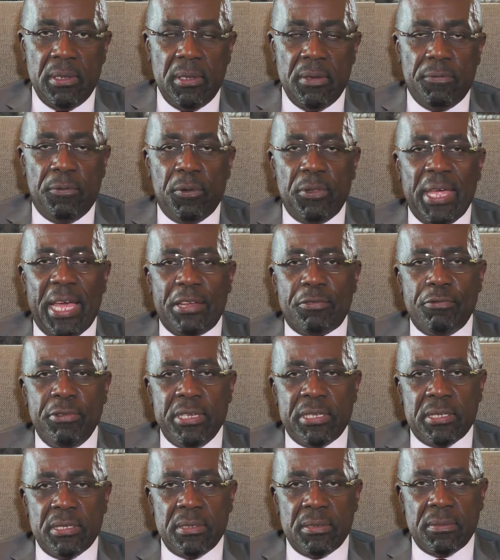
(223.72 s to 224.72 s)
For that
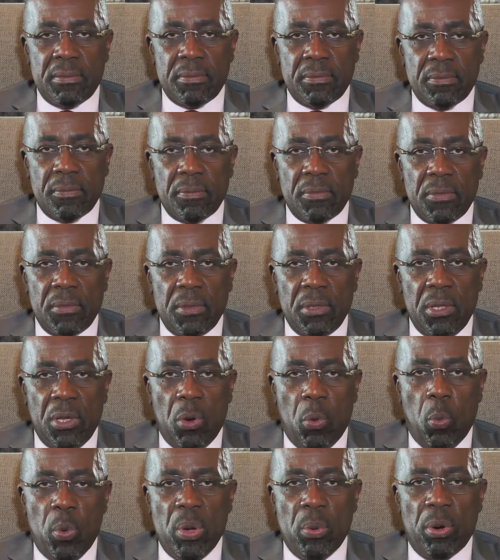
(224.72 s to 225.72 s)
reason,
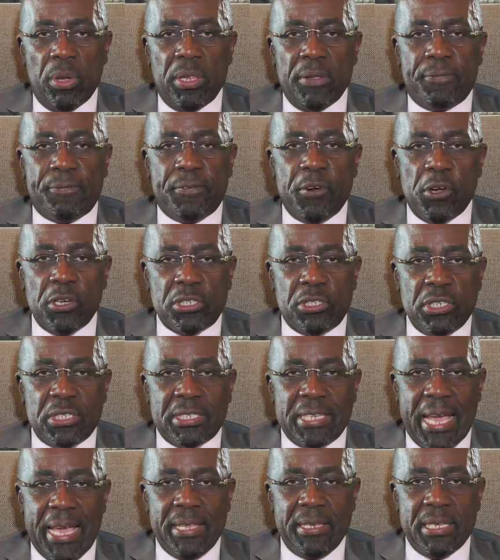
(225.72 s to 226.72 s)
we were the first to
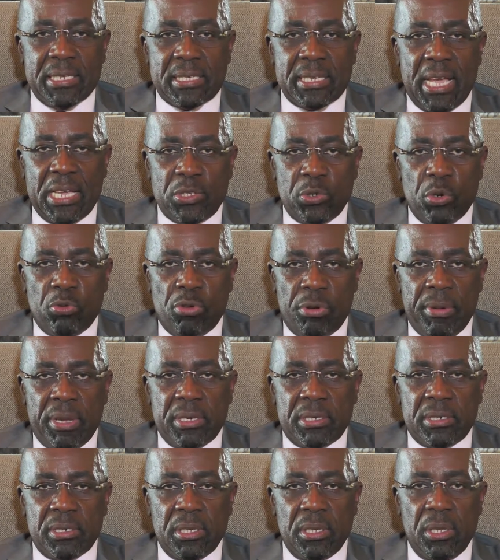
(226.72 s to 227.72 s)
sign the Escazú
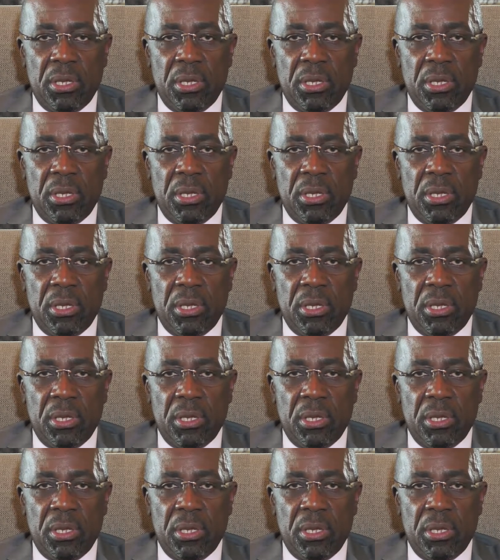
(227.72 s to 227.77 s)
Agreement